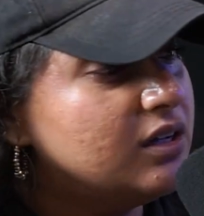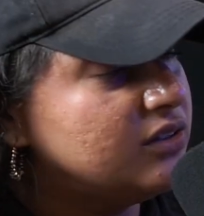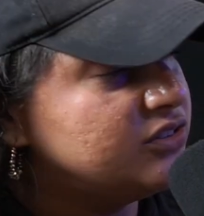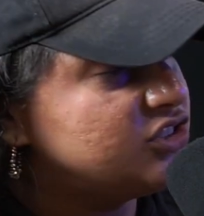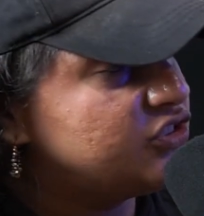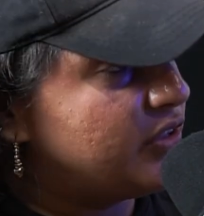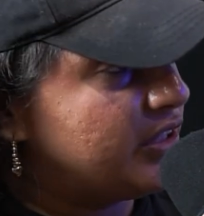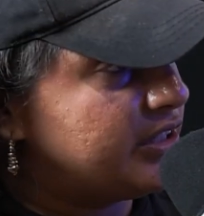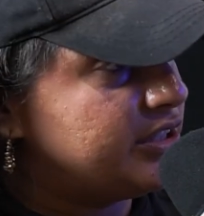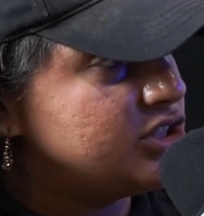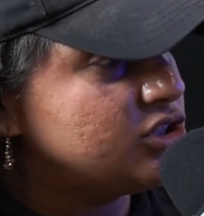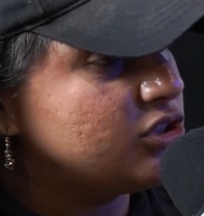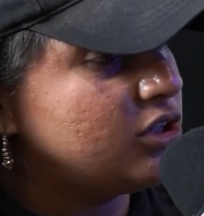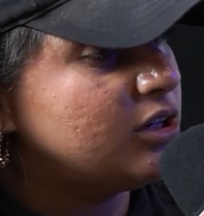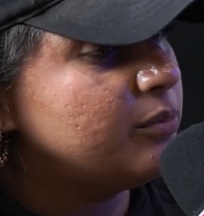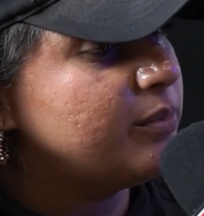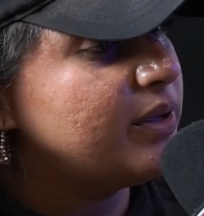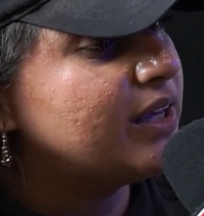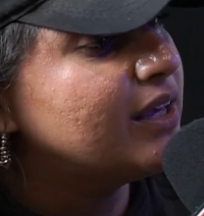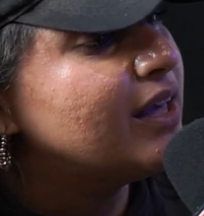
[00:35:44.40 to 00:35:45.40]
very
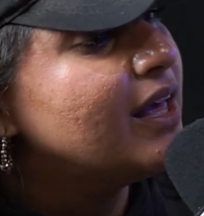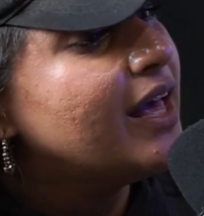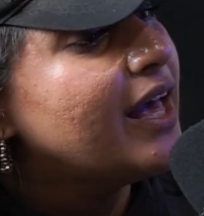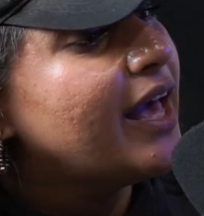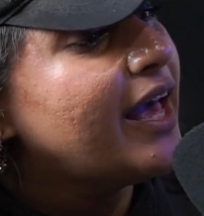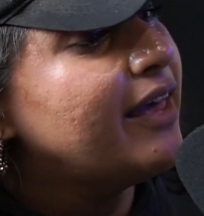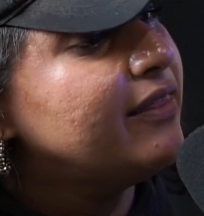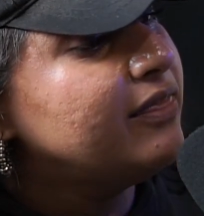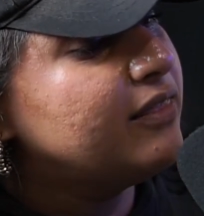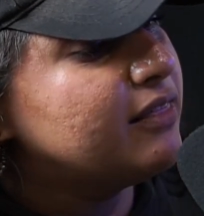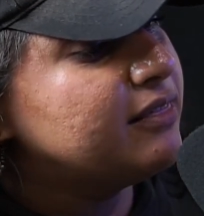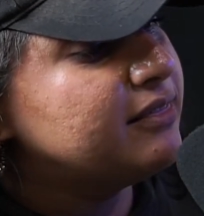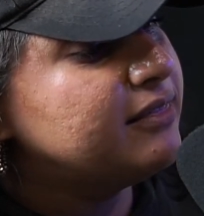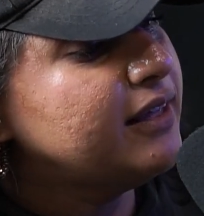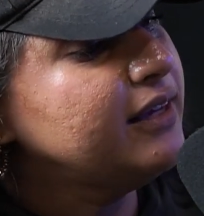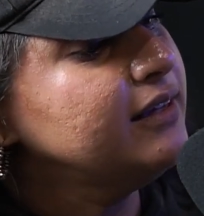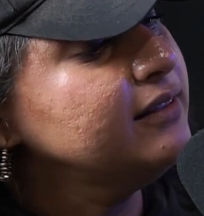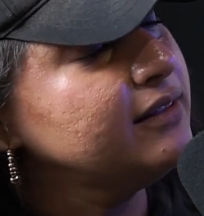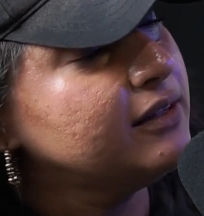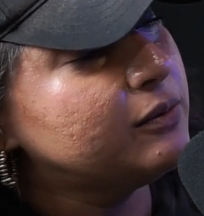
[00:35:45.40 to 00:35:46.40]
charming. And the
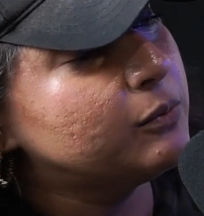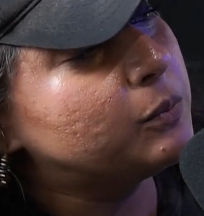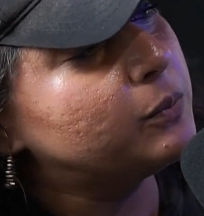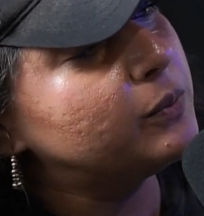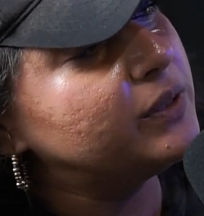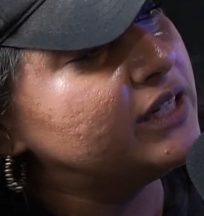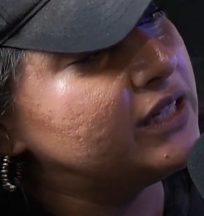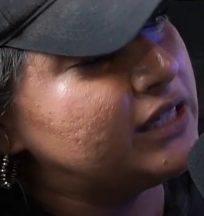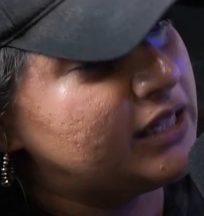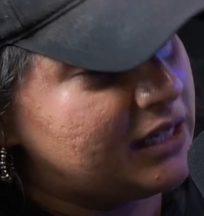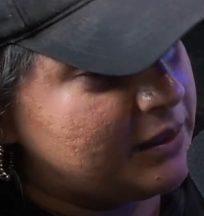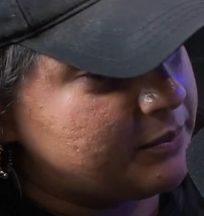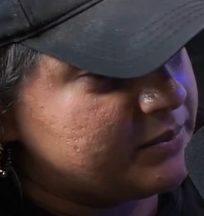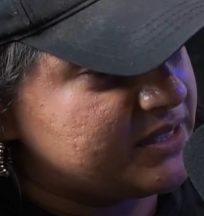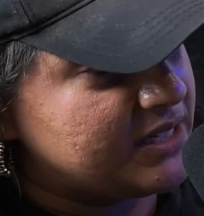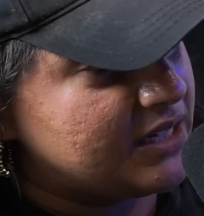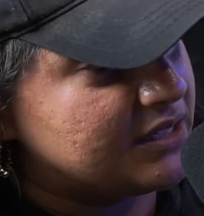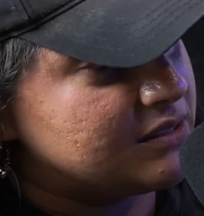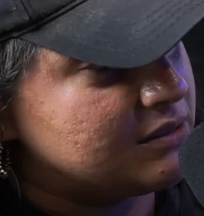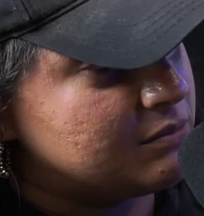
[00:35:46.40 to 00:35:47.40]
thing that really
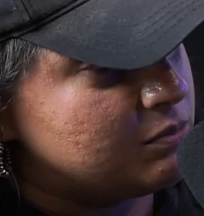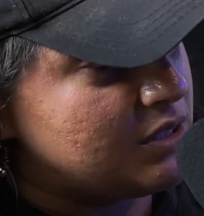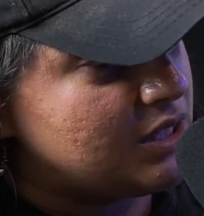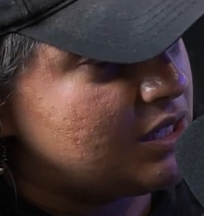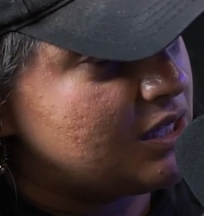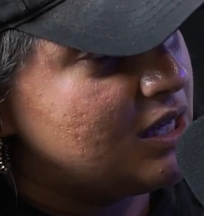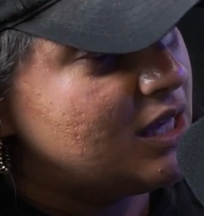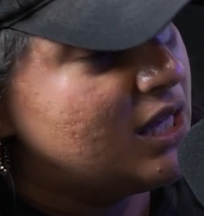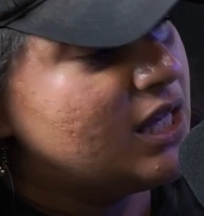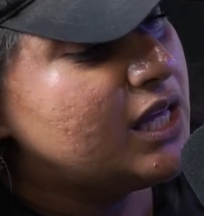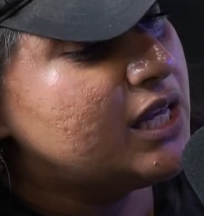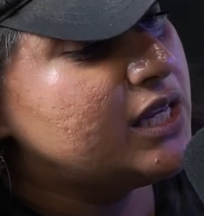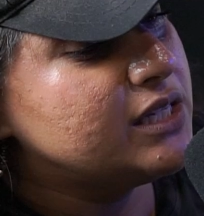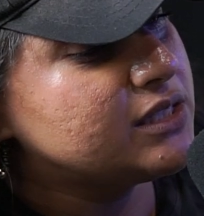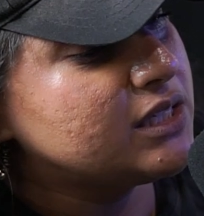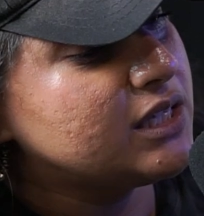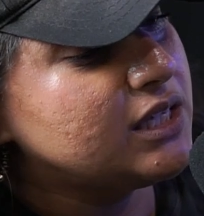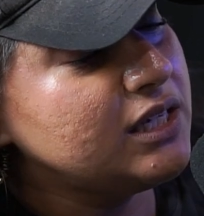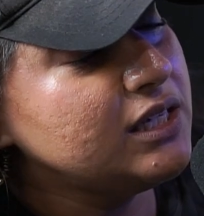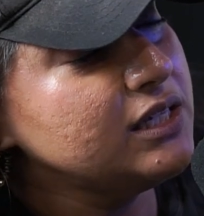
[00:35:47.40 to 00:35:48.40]
upsets me
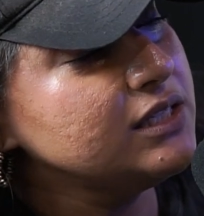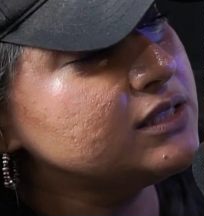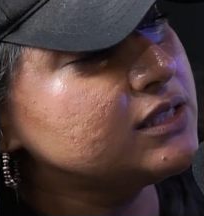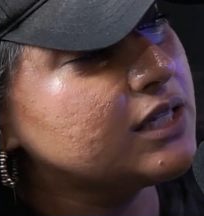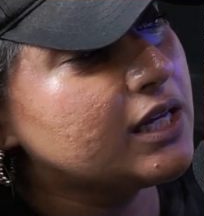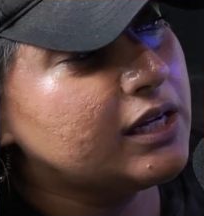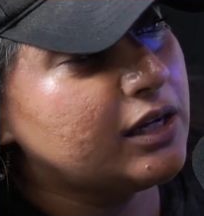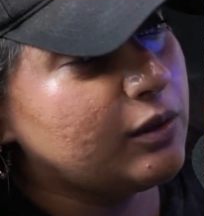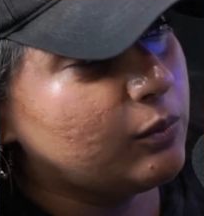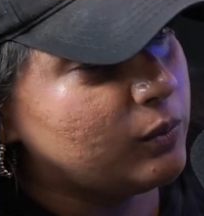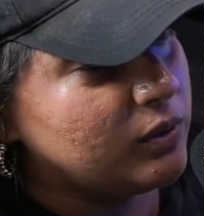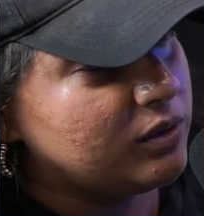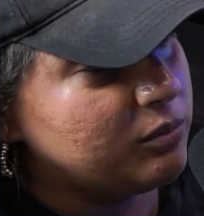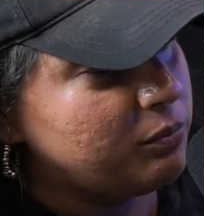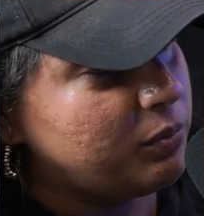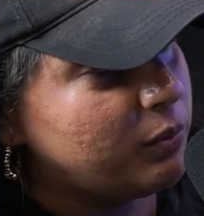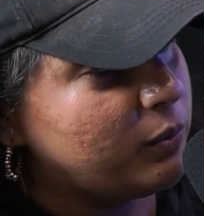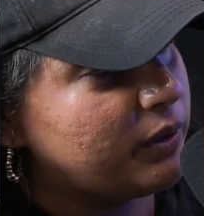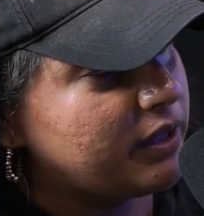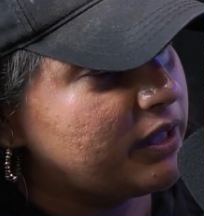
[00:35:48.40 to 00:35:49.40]
is he said at
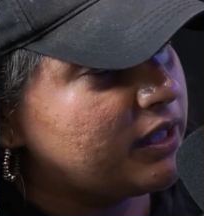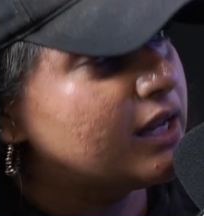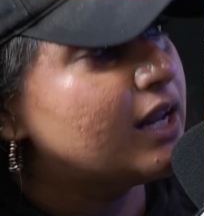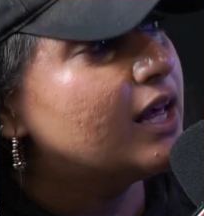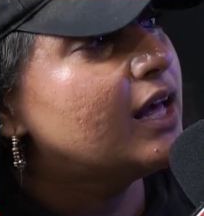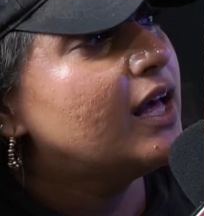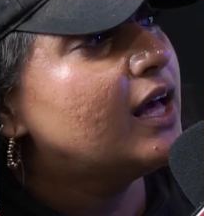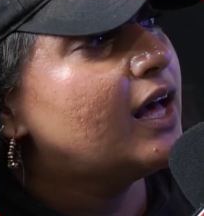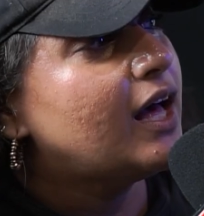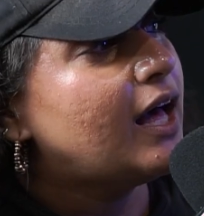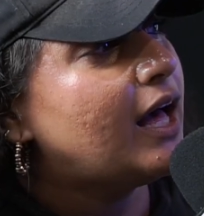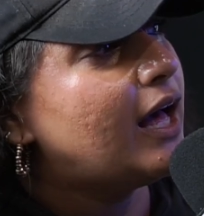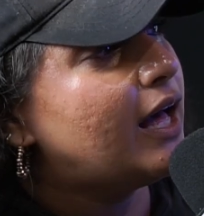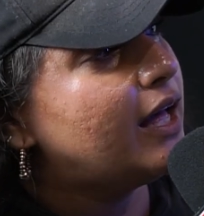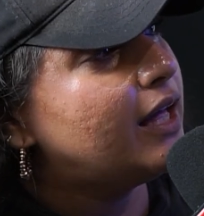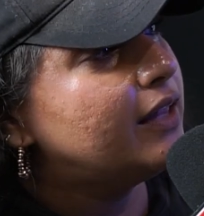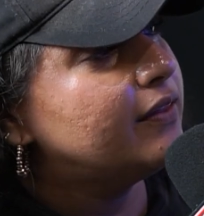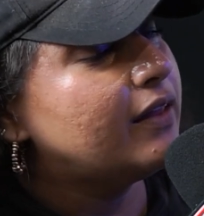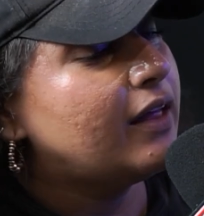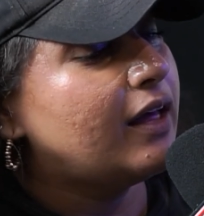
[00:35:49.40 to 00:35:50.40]
one point,
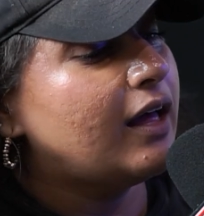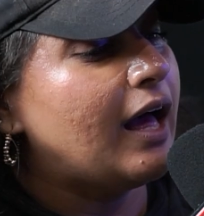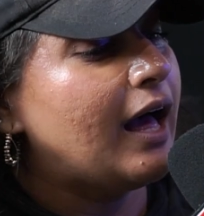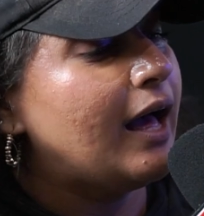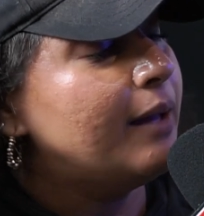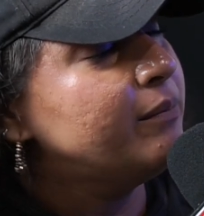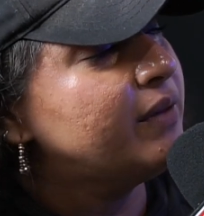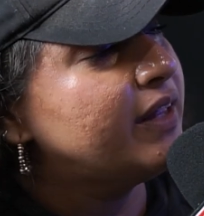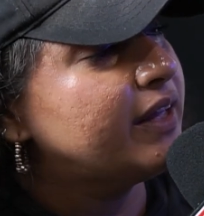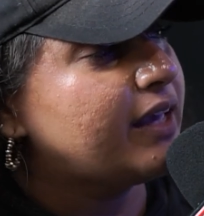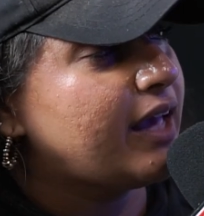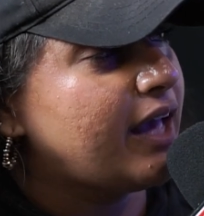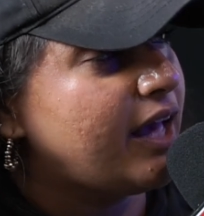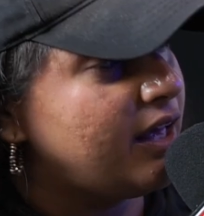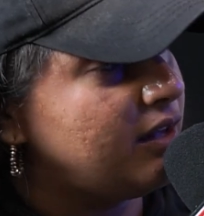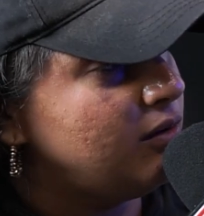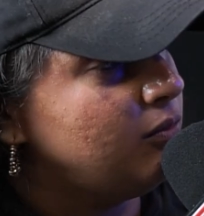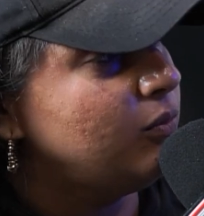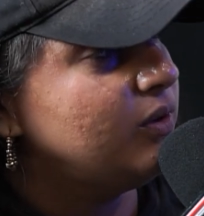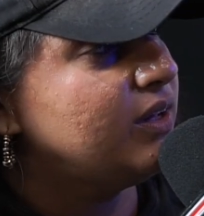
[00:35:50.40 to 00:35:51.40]
I'm like
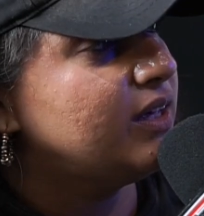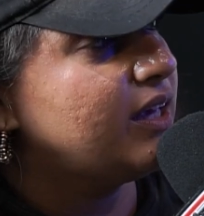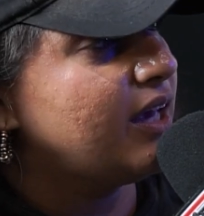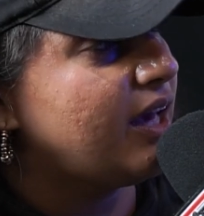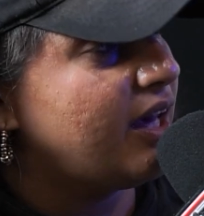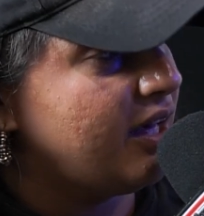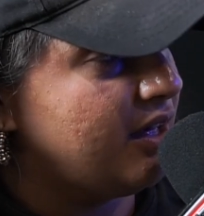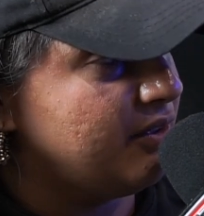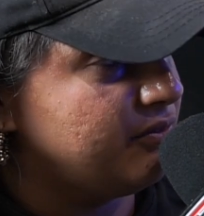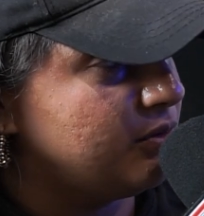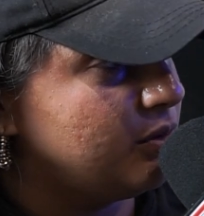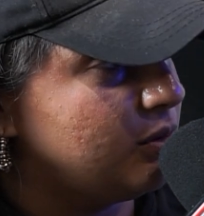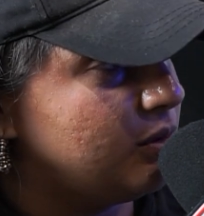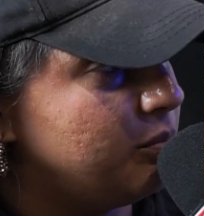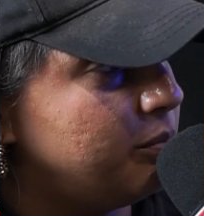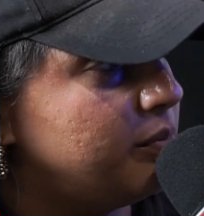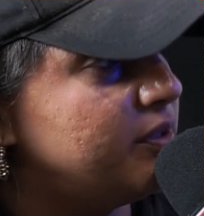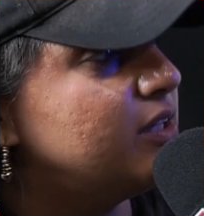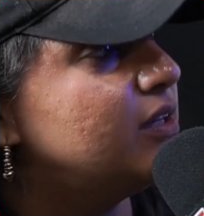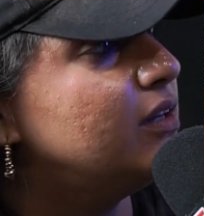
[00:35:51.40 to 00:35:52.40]
Henry
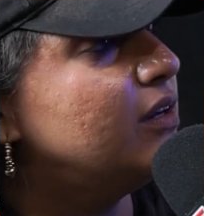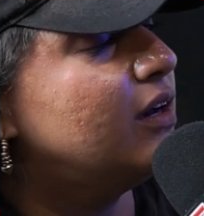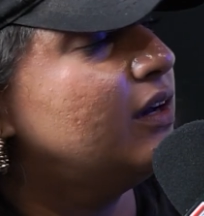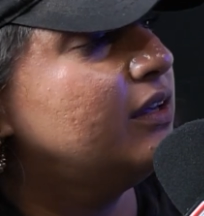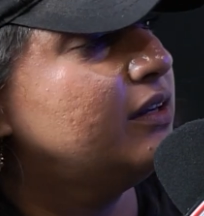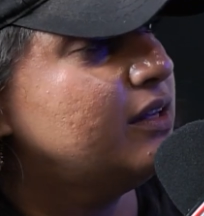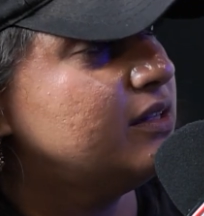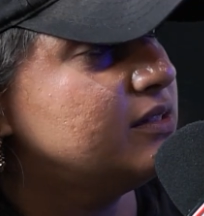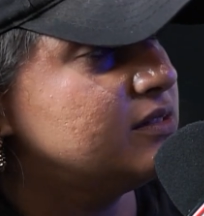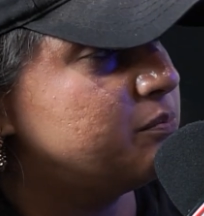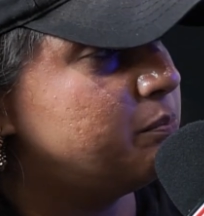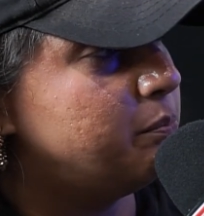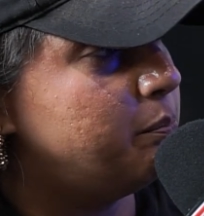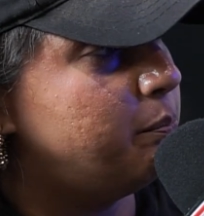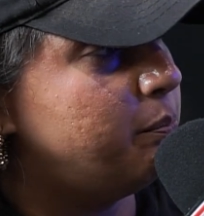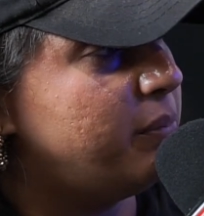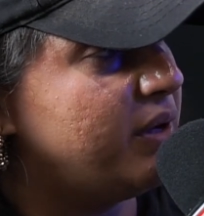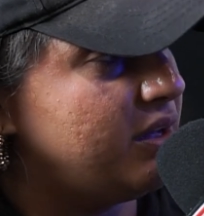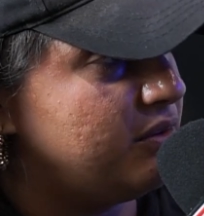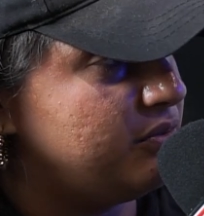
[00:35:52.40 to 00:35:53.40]
Cavill, but not as
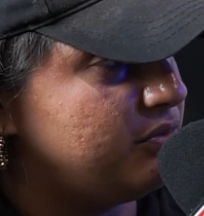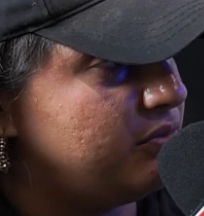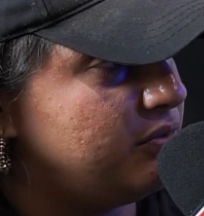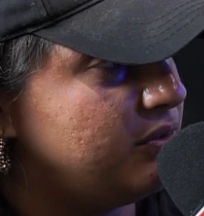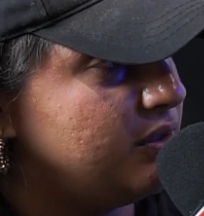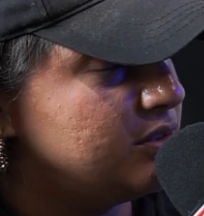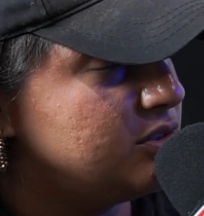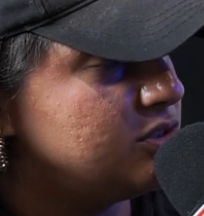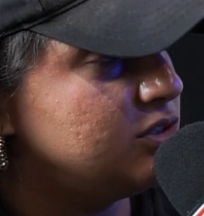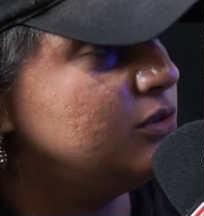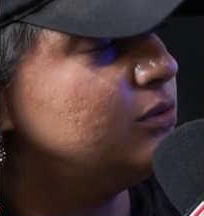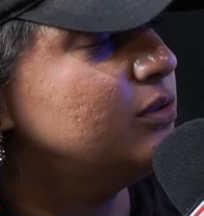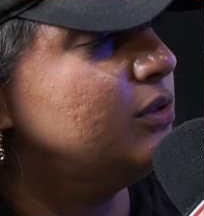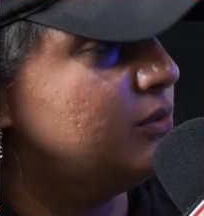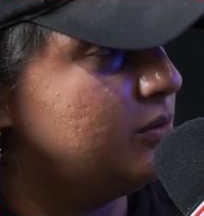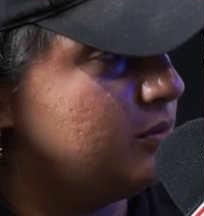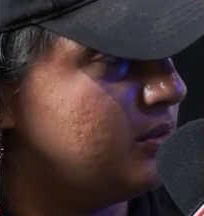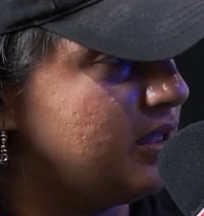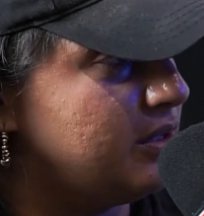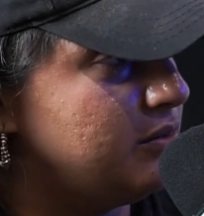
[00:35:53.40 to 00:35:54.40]
buff. Do you
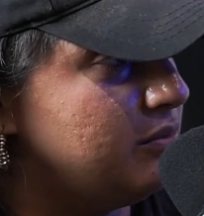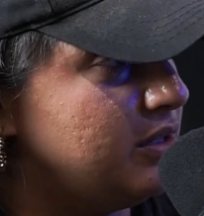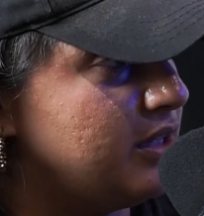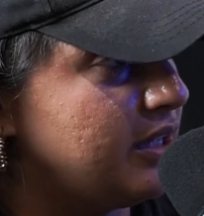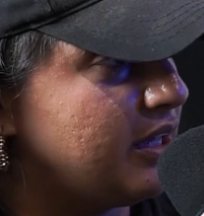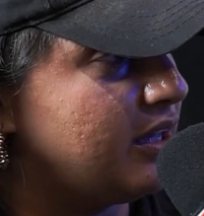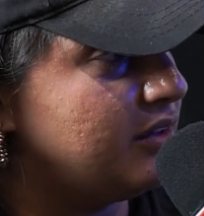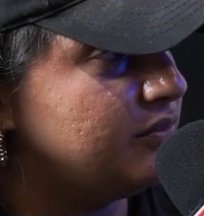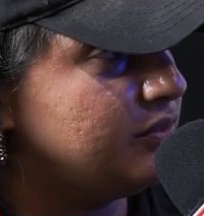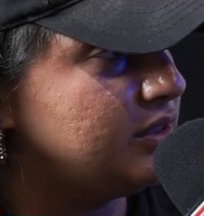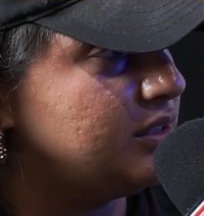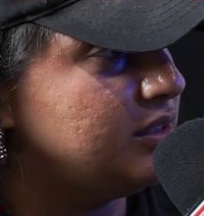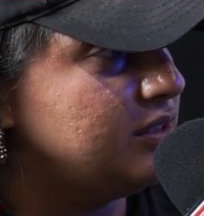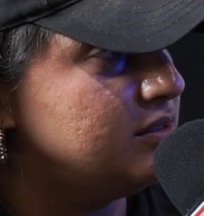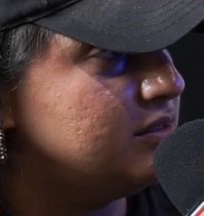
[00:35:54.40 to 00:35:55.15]
know who Henry Cavill is?